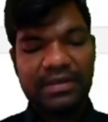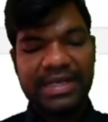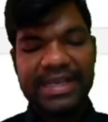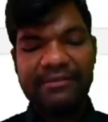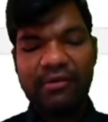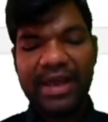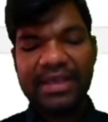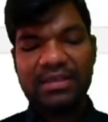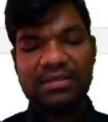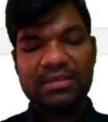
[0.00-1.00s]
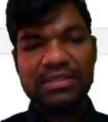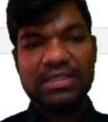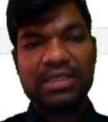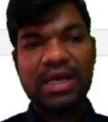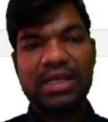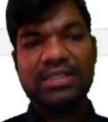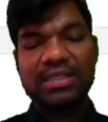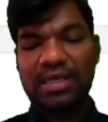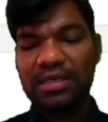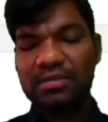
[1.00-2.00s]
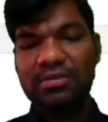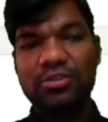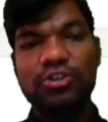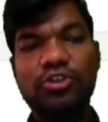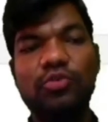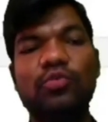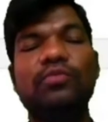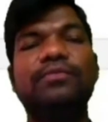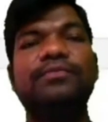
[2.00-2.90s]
dy star star 2.